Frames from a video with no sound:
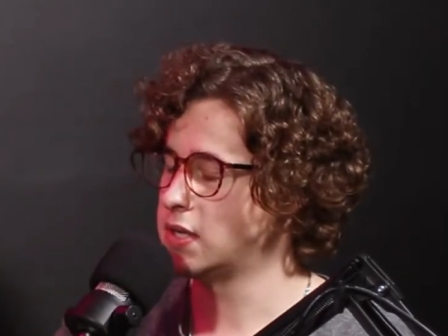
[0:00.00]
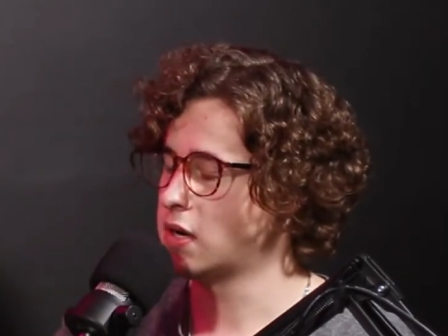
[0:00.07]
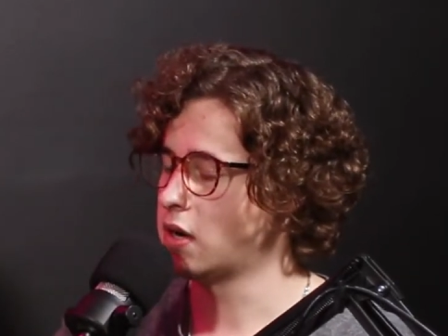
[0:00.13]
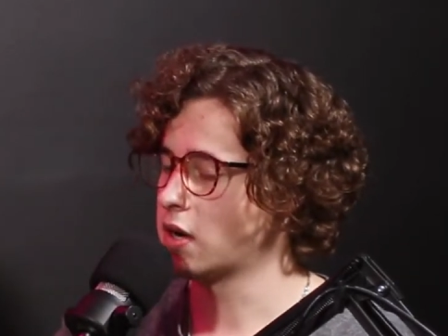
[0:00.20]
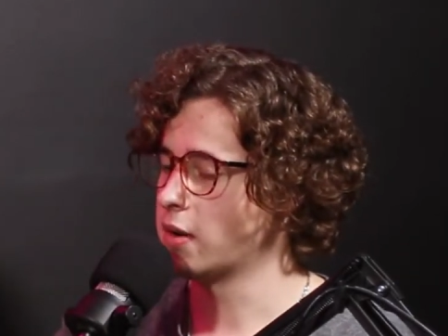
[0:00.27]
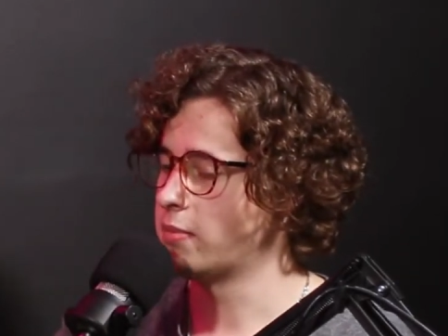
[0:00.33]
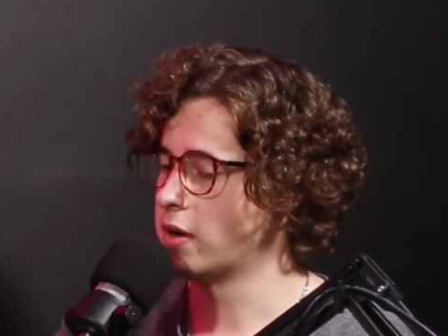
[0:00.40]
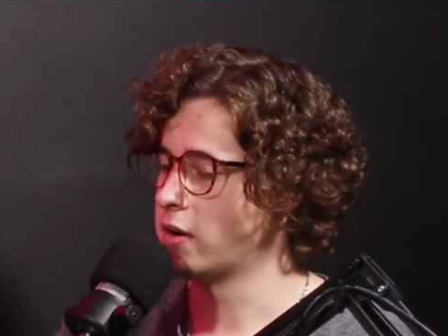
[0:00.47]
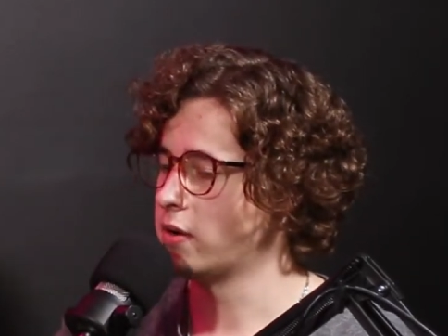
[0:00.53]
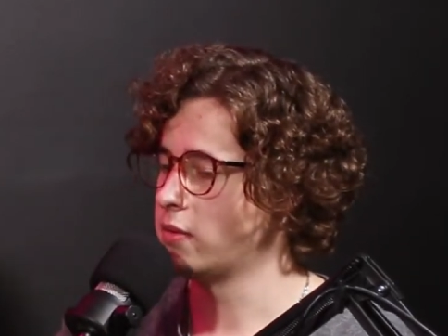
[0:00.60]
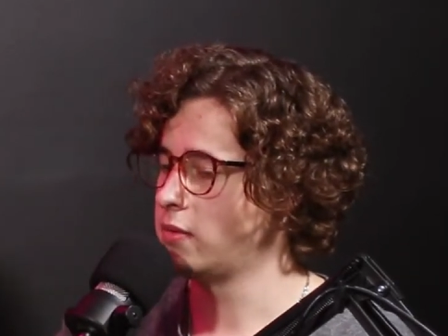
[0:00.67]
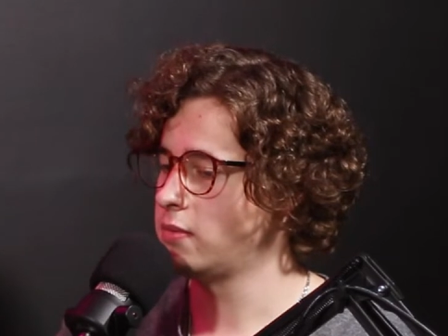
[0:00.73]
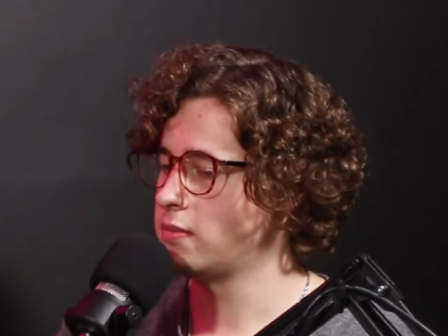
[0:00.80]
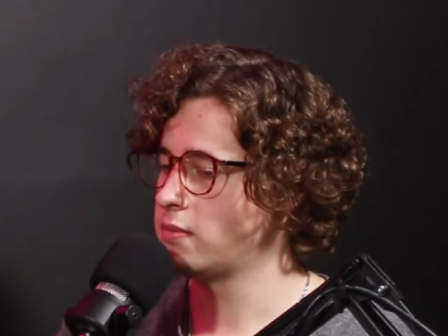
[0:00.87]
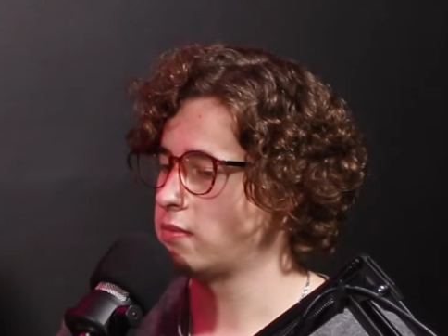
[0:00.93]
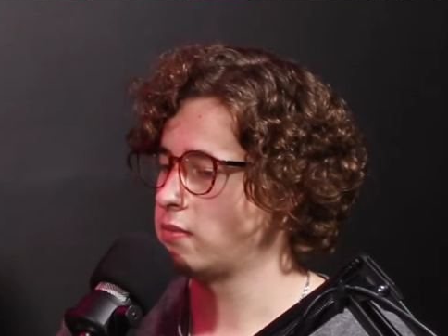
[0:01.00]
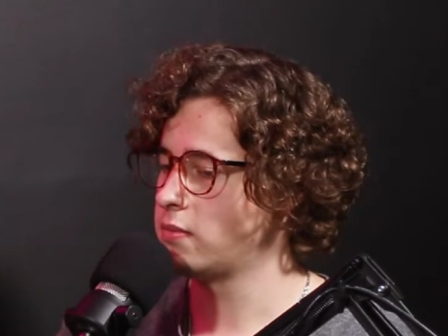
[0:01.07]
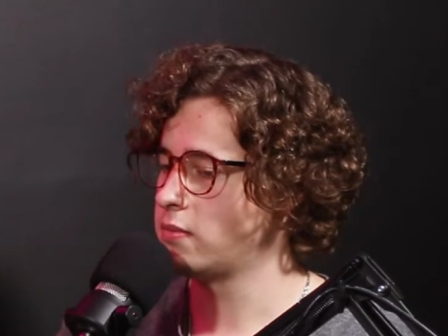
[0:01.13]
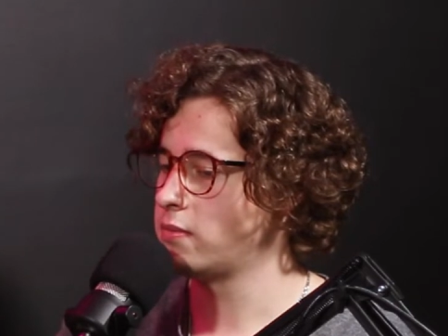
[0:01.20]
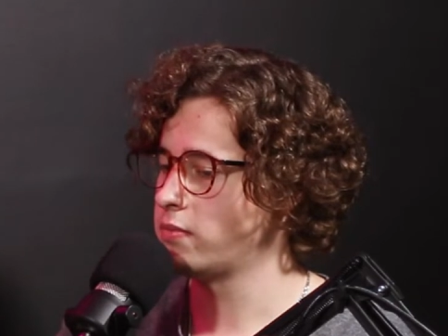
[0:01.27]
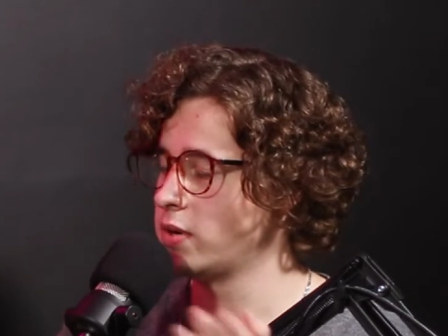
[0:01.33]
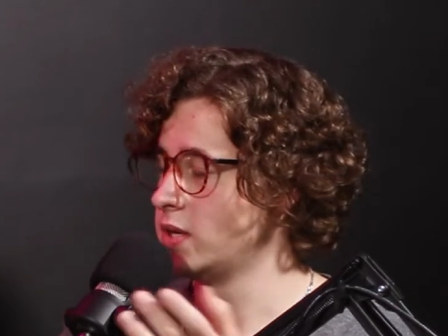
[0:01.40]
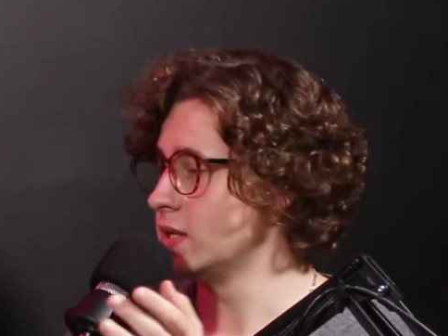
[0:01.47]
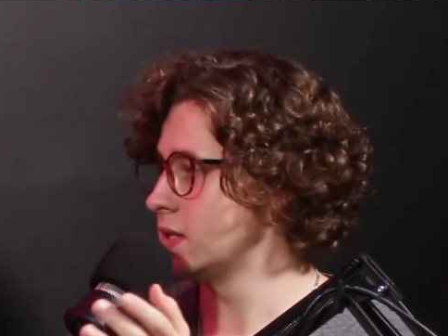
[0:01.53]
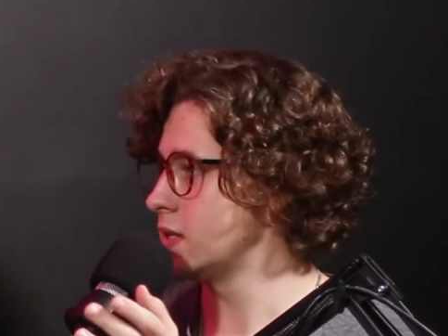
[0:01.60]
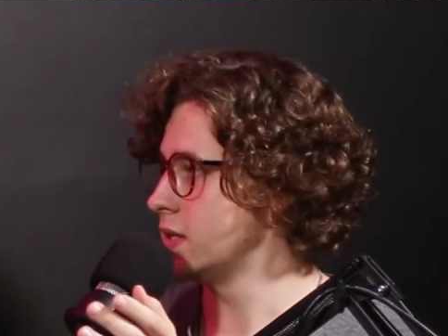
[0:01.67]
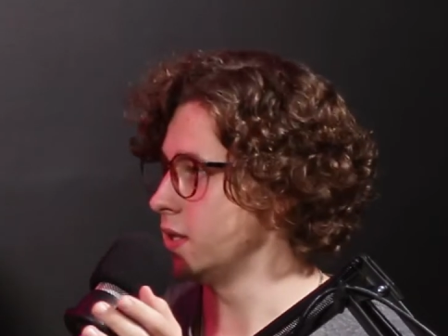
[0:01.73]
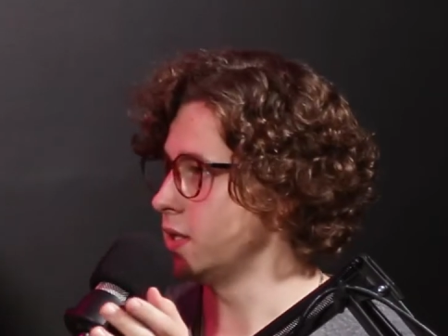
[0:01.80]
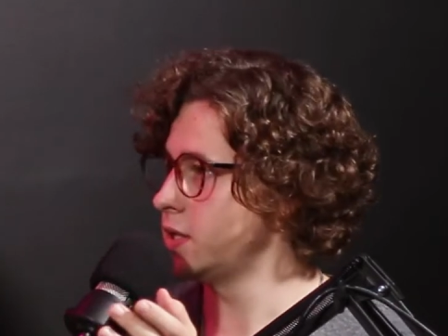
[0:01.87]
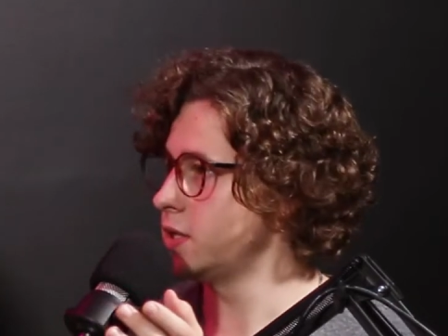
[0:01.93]
talk about
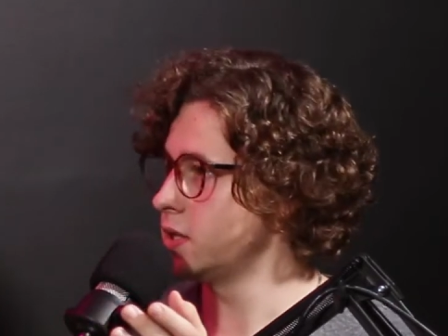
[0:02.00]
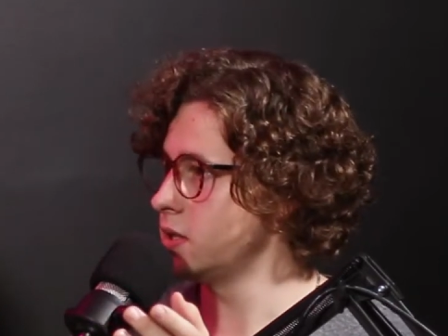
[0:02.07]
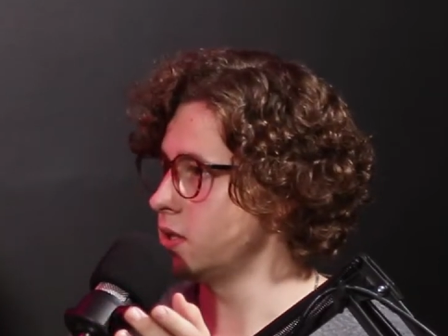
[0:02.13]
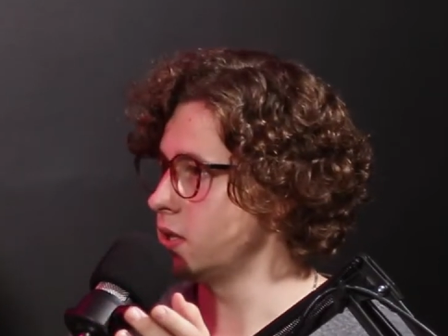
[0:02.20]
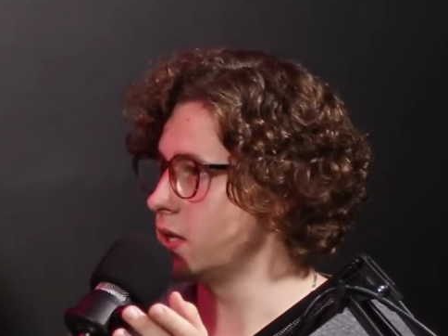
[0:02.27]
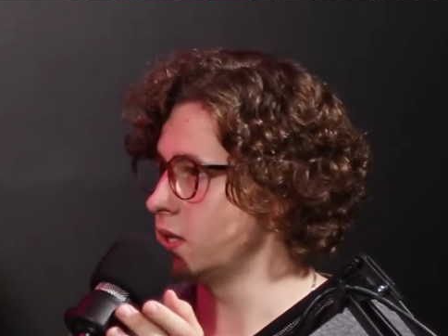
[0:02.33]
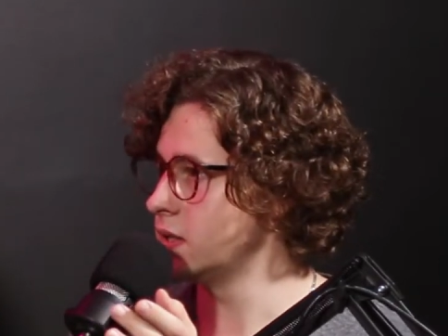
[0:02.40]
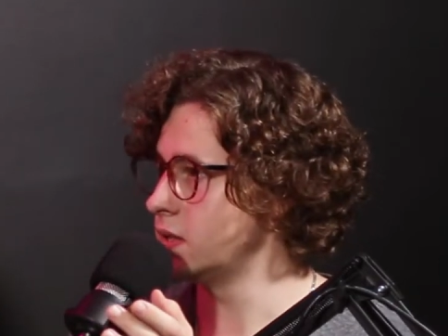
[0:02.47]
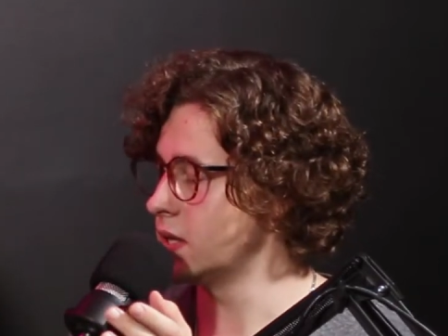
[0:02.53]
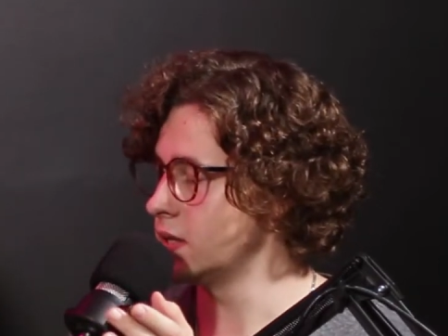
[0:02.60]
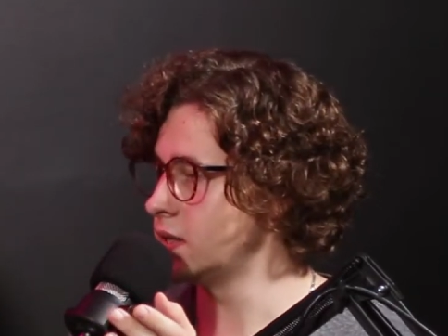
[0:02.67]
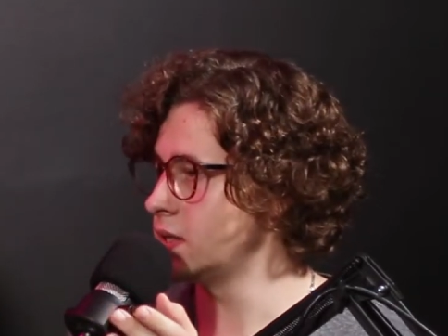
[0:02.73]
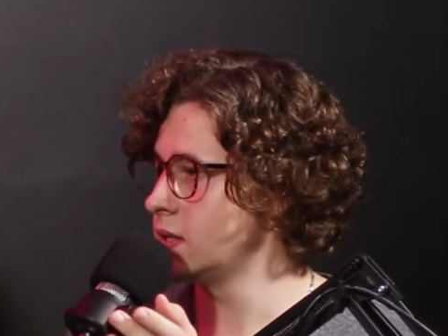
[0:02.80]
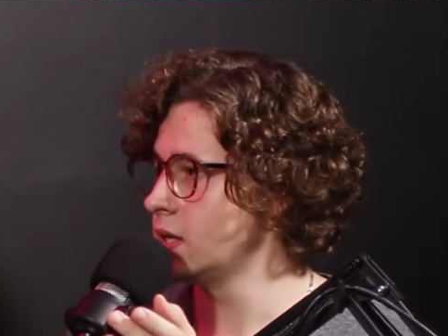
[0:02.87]
predestination mm-hmm. in a sense,